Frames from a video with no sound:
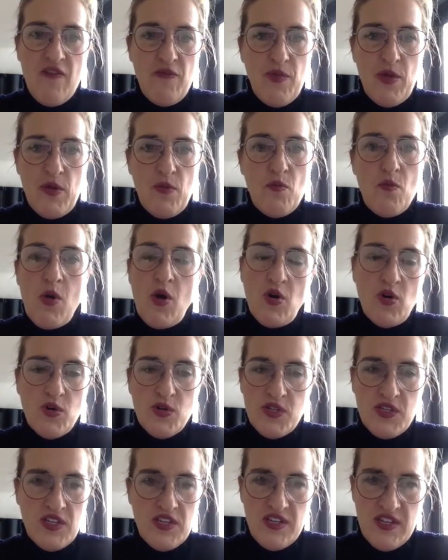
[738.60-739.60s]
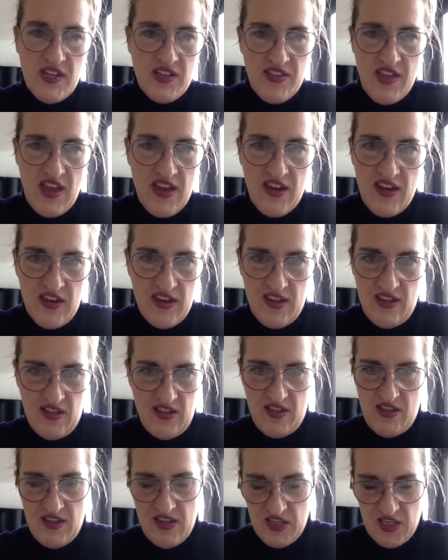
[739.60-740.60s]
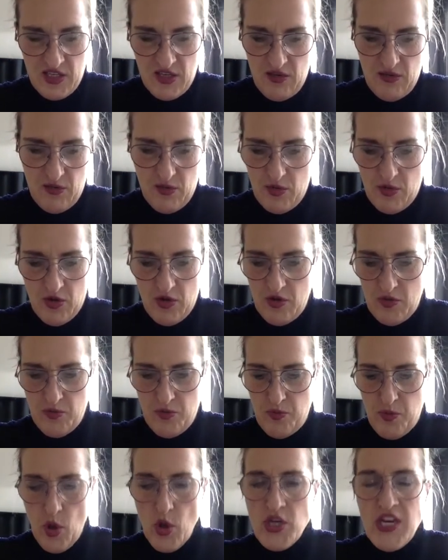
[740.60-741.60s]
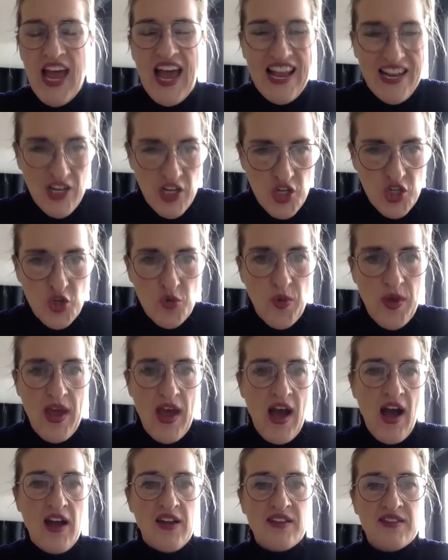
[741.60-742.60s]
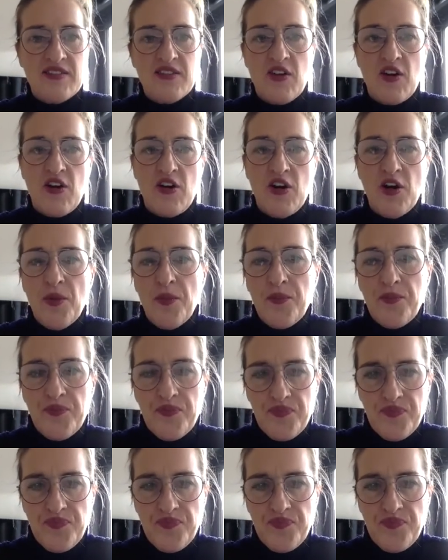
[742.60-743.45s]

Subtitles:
been molded, and that this potential we had is gone.